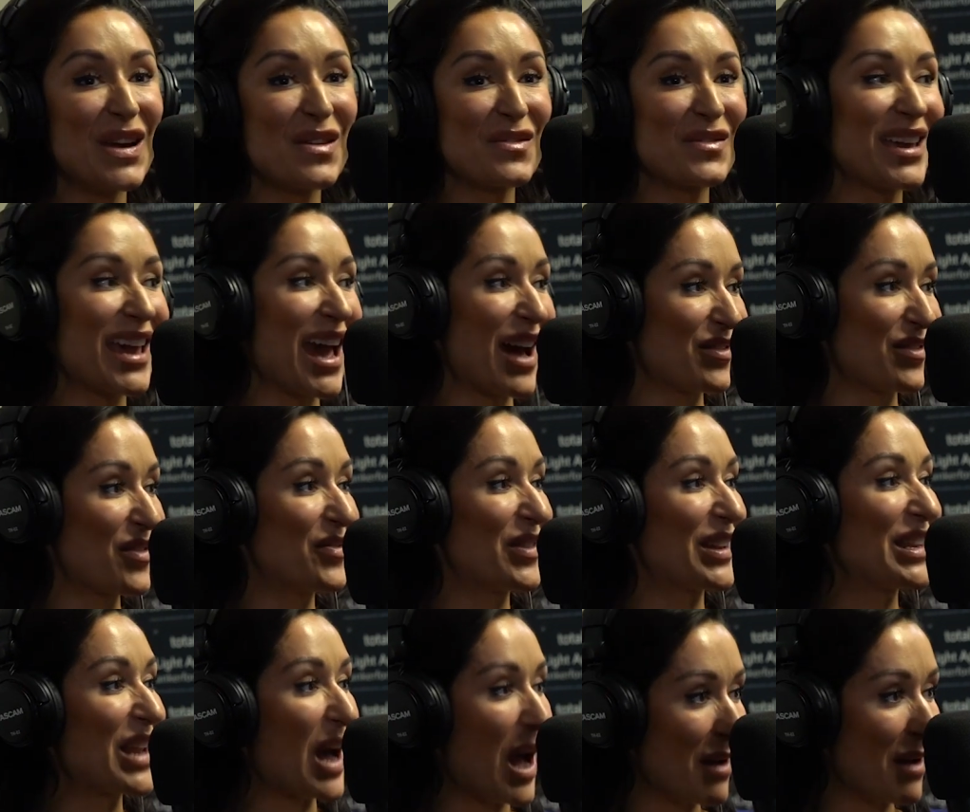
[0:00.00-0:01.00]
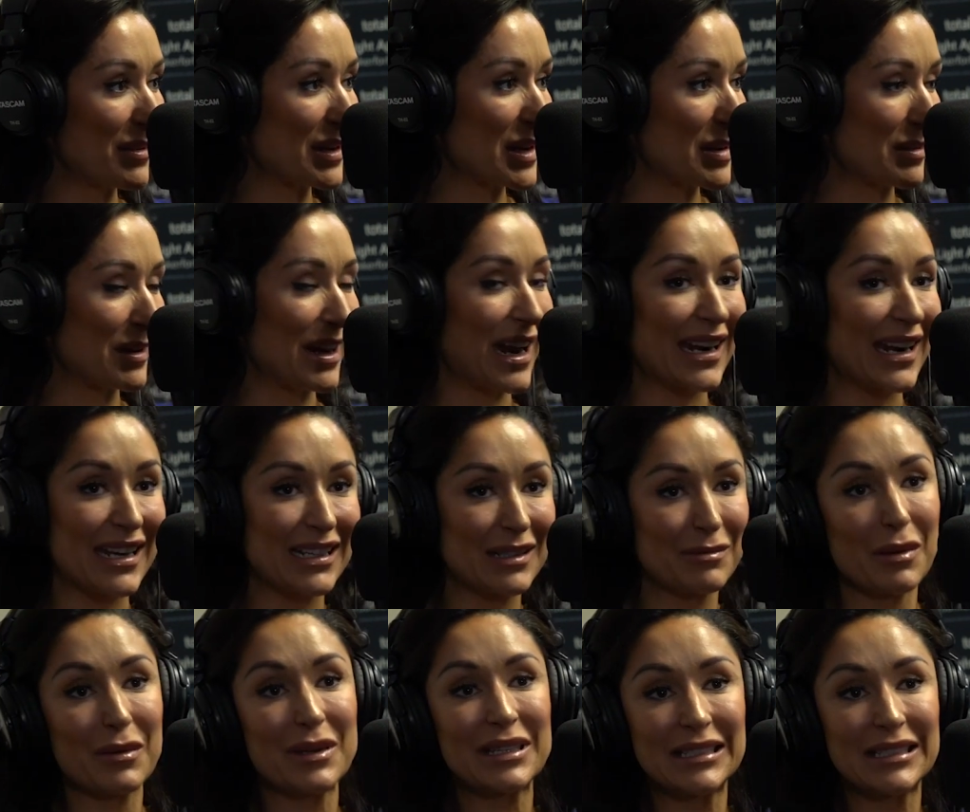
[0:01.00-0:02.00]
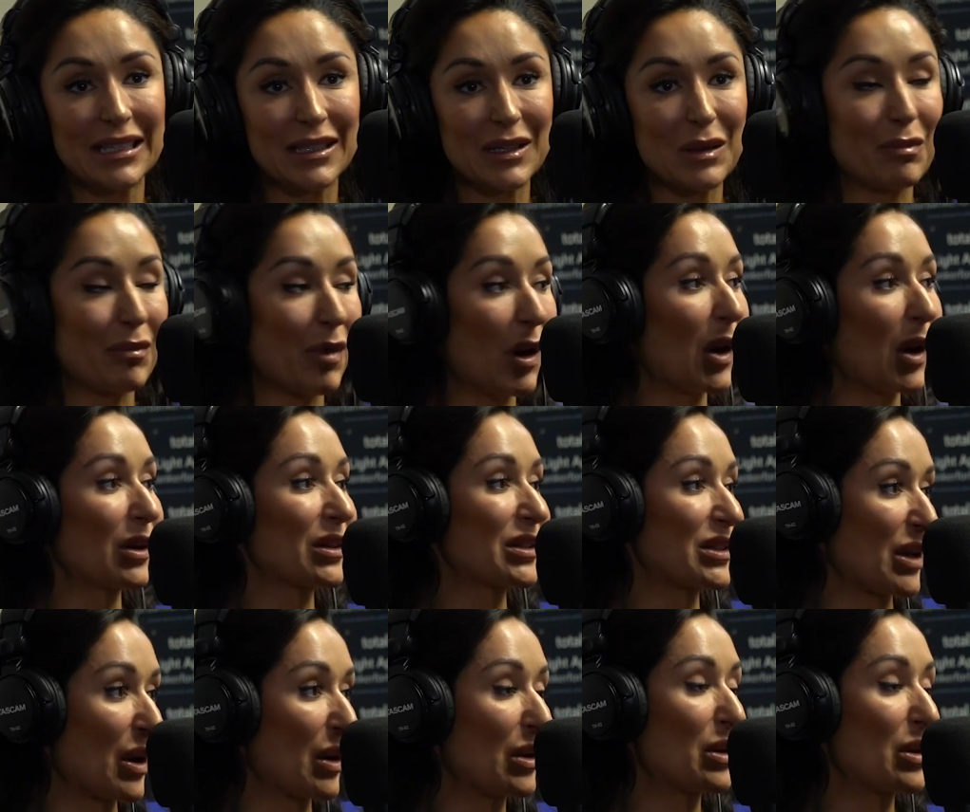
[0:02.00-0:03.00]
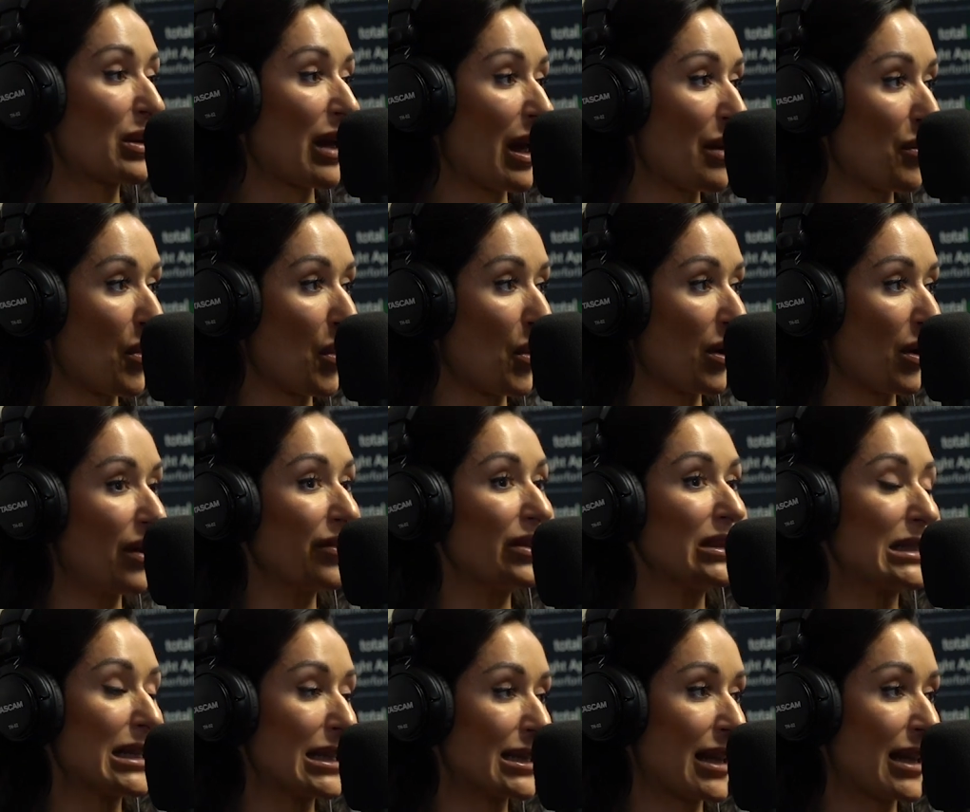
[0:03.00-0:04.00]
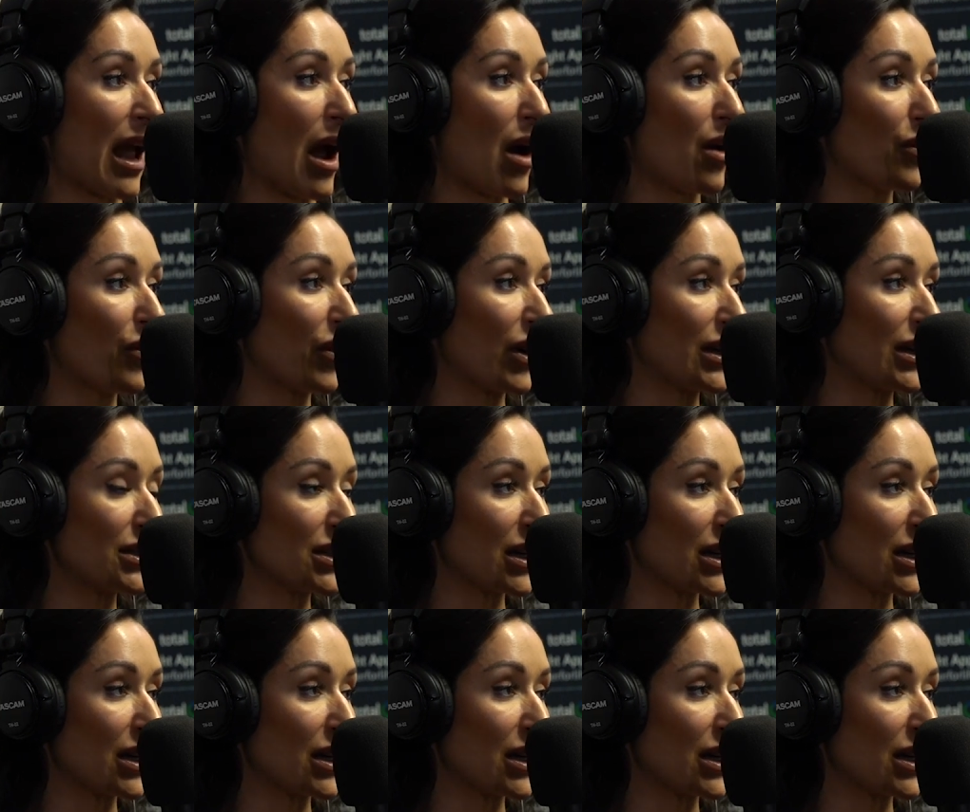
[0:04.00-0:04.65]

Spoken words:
We have a phenomenal product, but we deal in bulk, so you get more of a discount for our